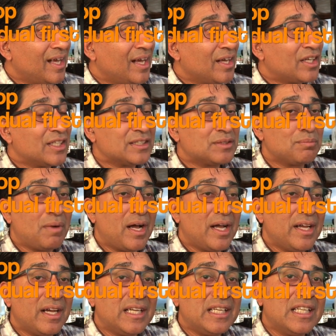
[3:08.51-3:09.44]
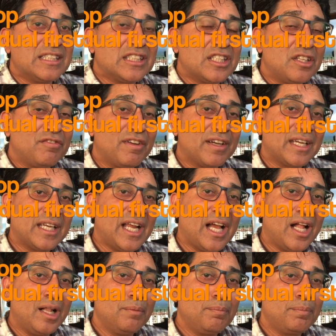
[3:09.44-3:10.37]
because my idea is that if I can
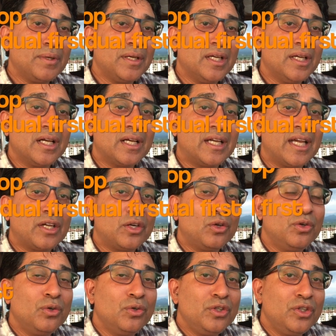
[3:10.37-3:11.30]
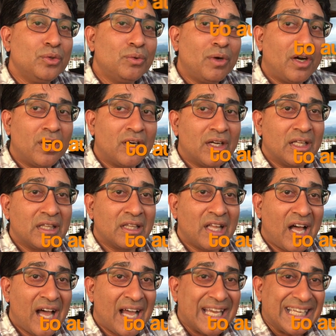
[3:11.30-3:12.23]
help get who you are
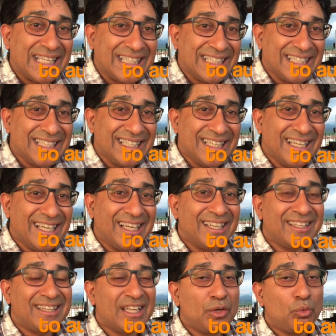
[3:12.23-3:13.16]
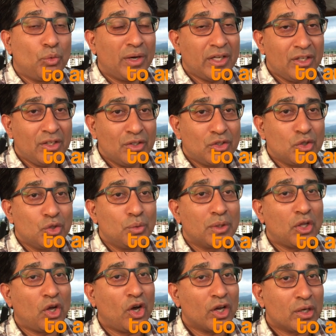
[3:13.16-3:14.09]
aligned, then what you do
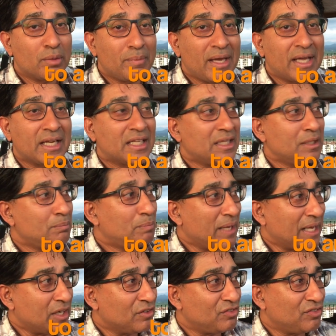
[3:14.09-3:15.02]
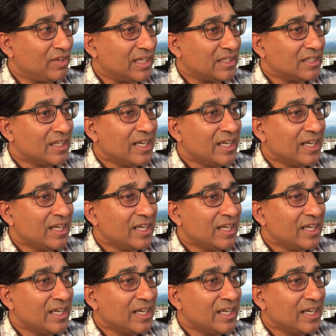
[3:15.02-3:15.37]
will automatically benefit.